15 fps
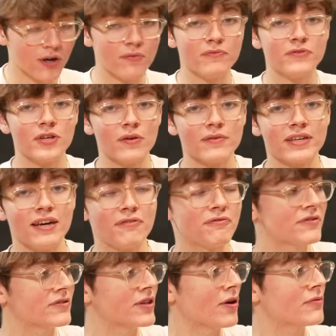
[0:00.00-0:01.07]
Don't don't
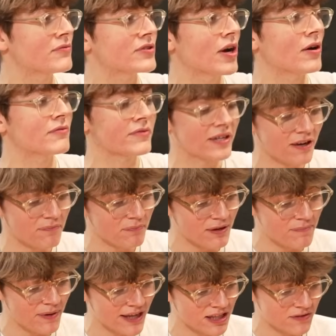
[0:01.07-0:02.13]
give don't don't give
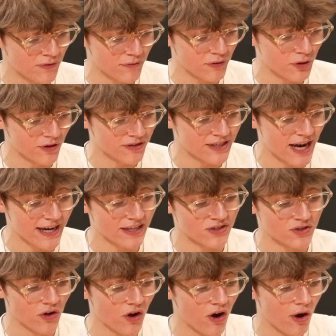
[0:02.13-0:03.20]
me bits for viewer attack.
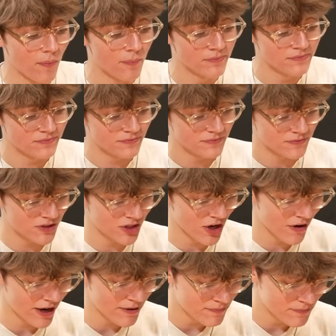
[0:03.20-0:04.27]
It's not on.
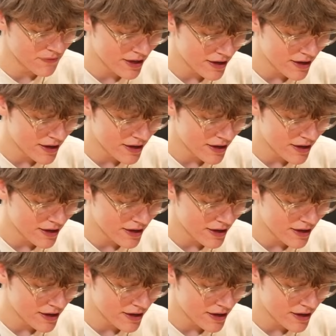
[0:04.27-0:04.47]
Sorry.